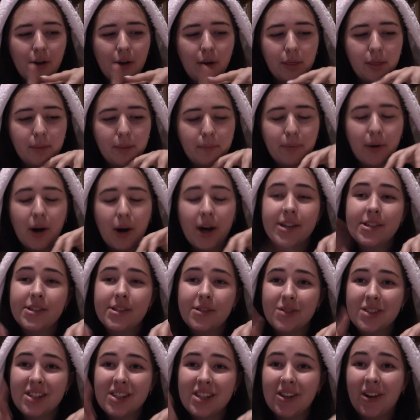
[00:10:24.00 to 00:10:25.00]
the price
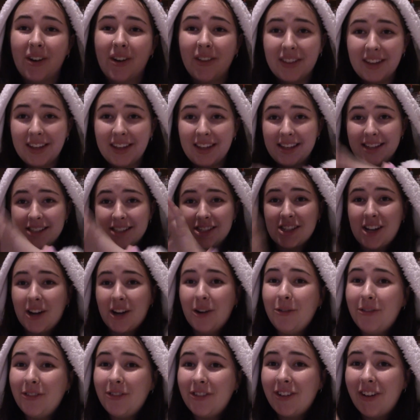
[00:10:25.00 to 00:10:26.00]
you see on the
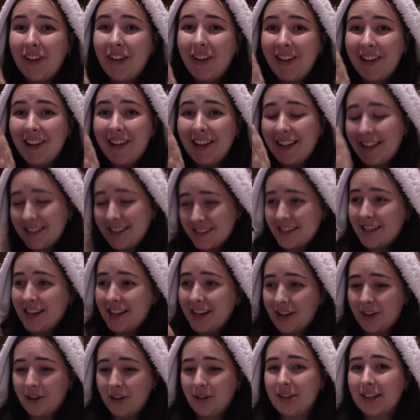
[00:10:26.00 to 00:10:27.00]
shelf
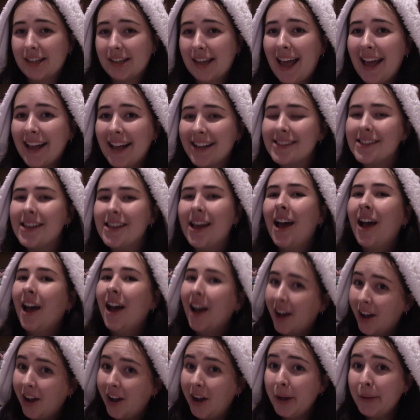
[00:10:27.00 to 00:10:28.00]
isn't including tax.
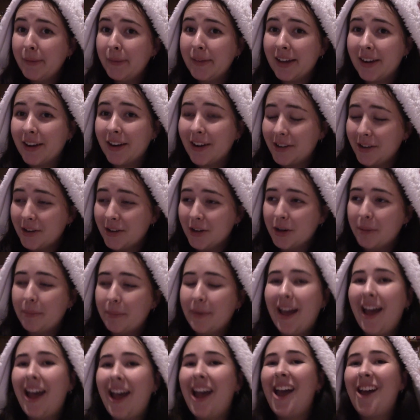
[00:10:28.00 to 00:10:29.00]
Over here in
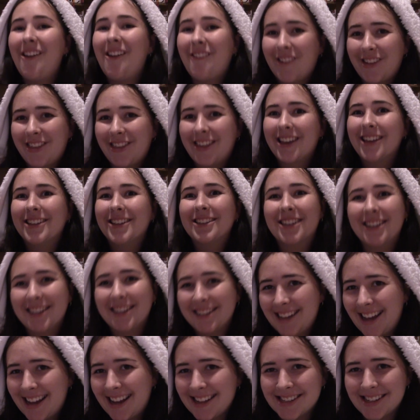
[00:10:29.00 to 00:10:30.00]
Europe, everything is
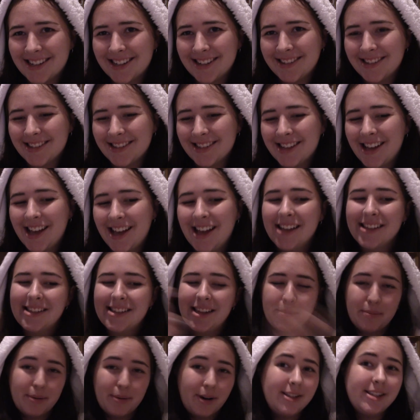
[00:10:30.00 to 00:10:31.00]
in tax included,
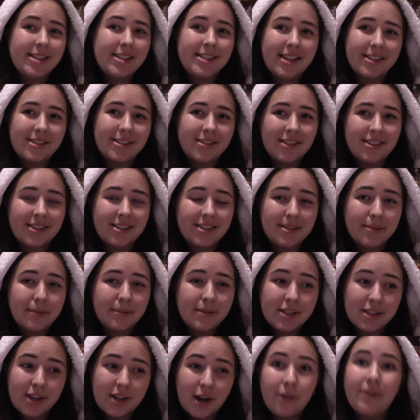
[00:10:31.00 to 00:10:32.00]
so the price it says on the
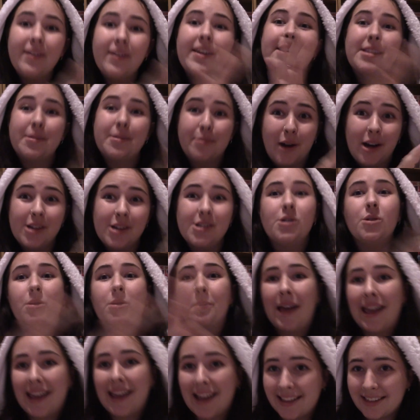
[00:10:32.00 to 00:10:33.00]
shelf is the price you
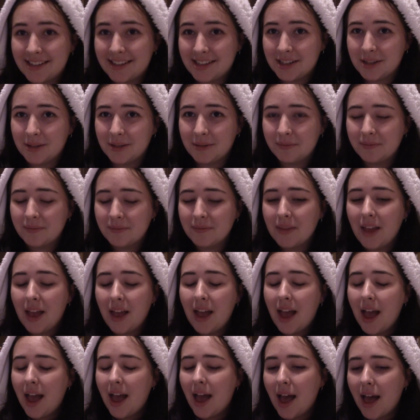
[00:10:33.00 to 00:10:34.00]
will pay at the till.
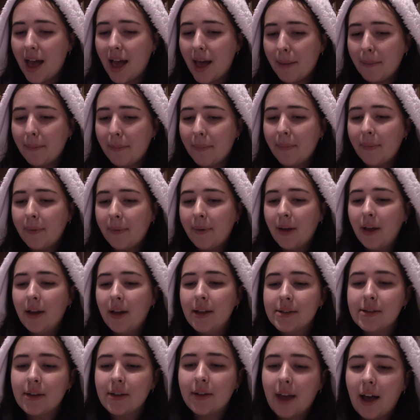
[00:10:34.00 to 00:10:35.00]

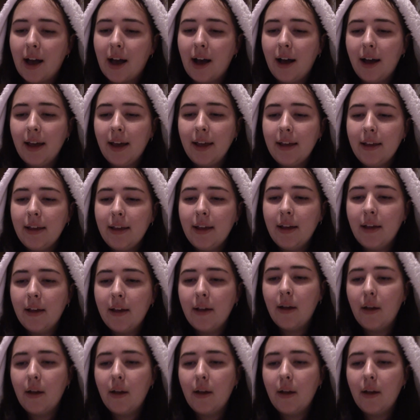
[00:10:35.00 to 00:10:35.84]
So yeah, I